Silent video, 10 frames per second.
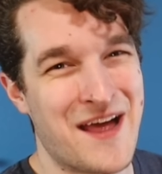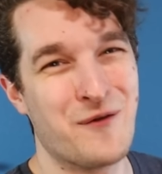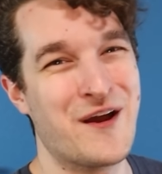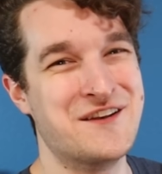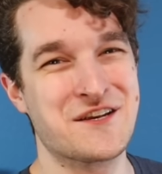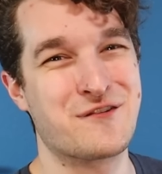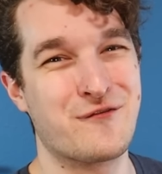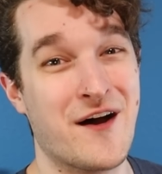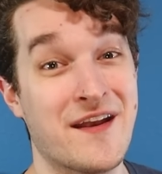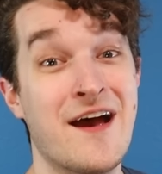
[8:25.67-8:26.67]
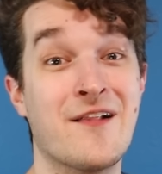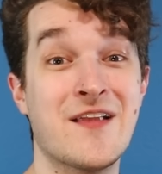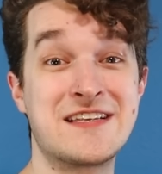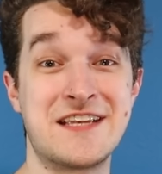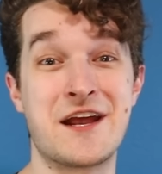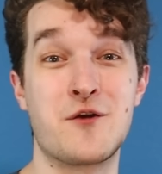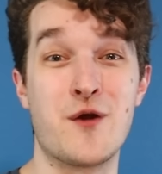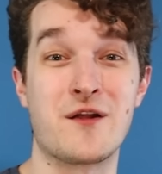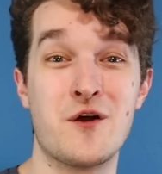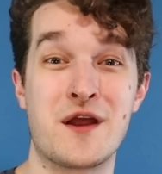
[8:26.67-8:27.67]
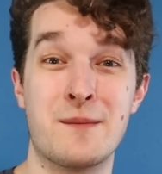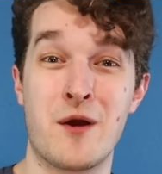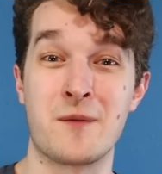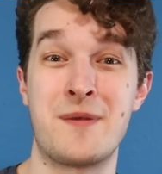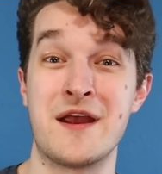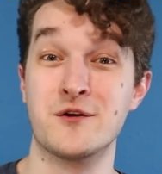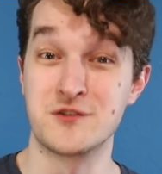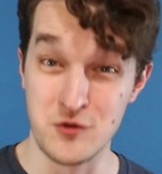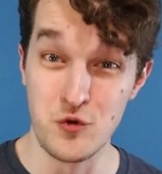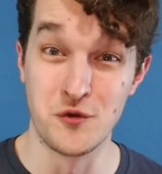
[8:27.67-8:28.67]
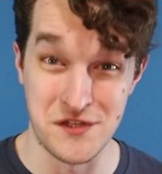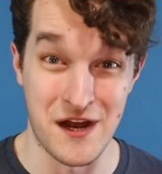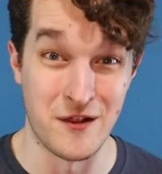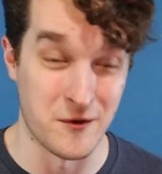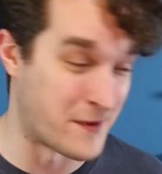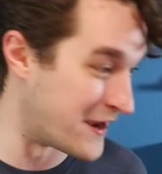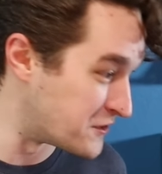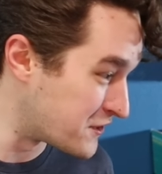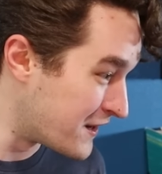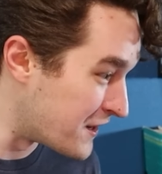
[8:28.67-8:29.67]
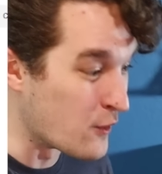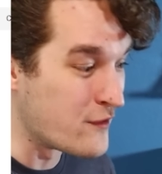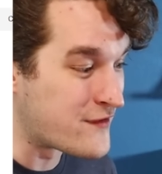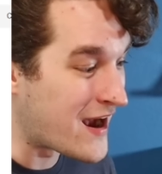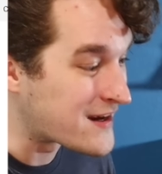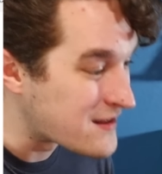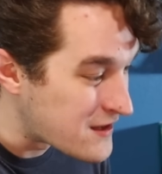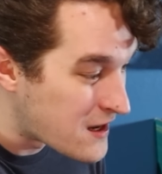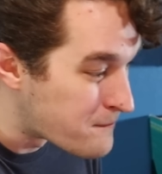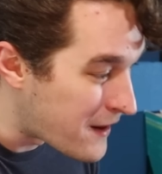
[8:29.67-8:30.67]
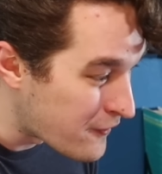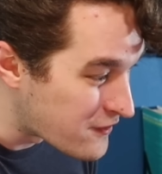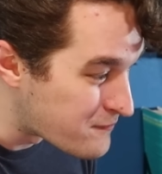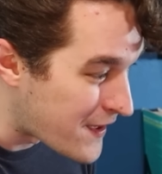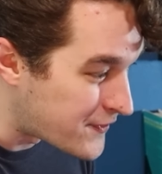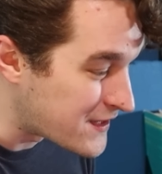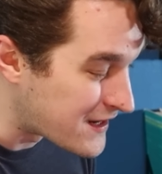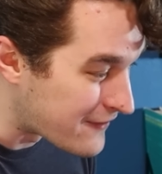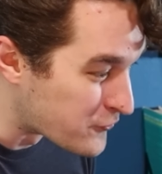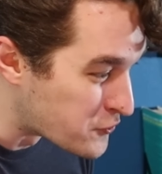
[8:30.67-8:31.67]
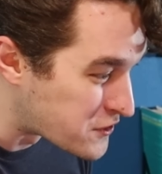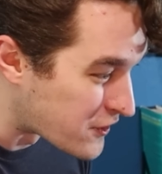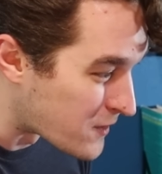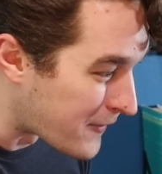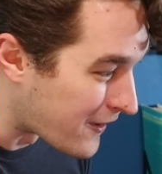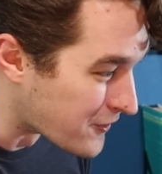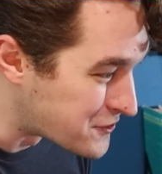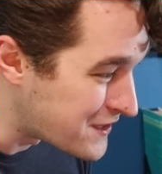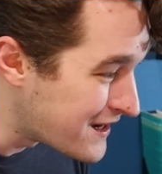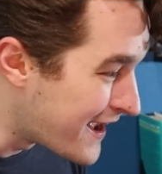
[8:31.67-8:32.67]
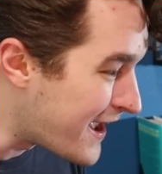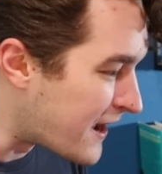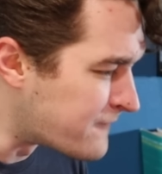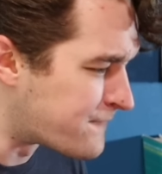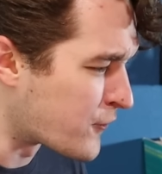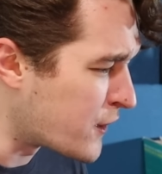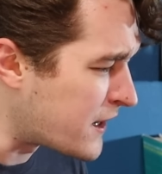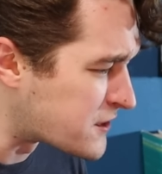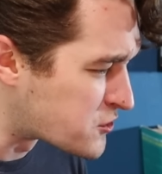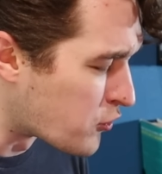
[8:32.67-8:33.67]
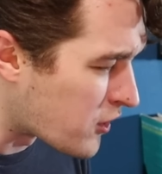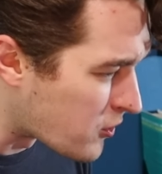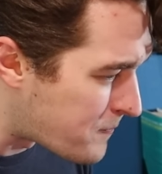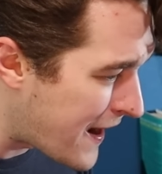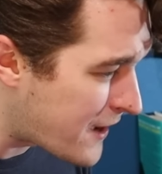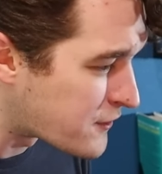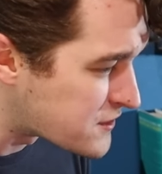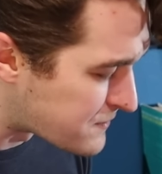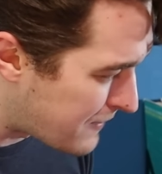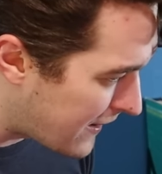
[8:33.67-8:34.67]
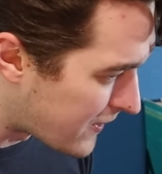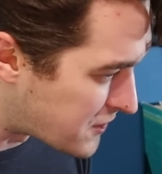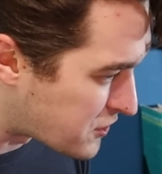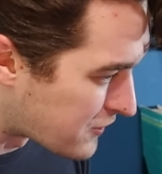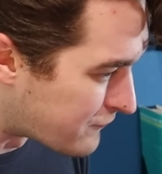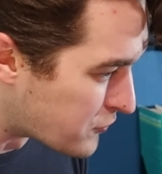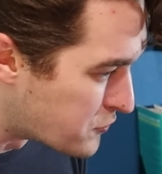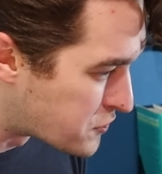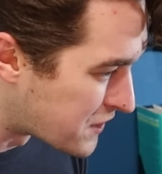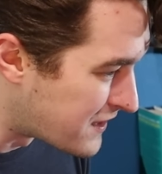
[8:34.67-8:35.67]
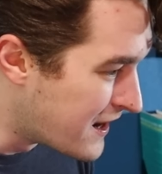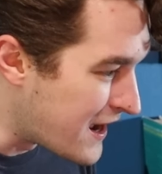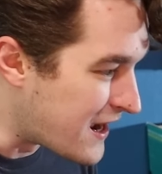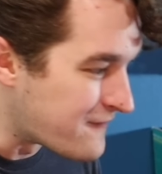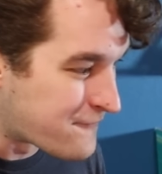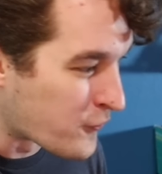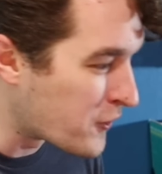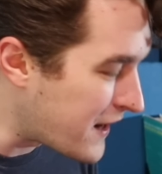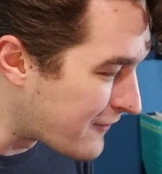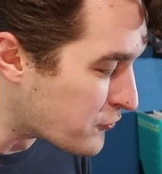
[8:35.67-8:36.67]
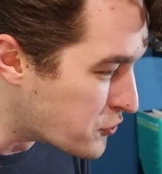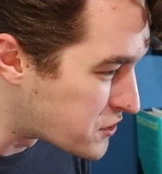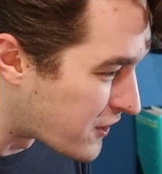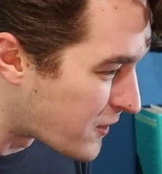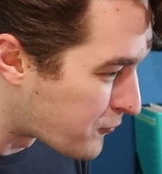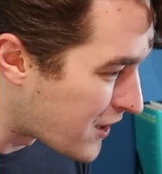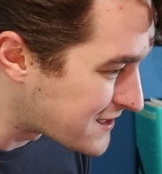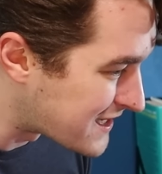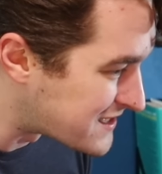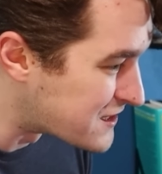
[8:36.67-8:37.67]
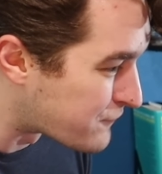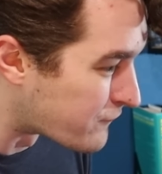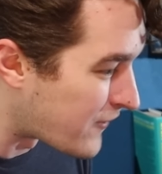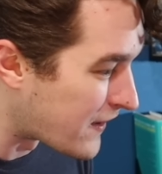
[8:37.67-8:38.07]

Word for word: By the way, just for fun, let's take a quick look at Mark Pagel's Google Scholar page. Here we've got the comparative method in evolutionary biology, inferring historical patterns in biological evolution, inferring evolutionary processes from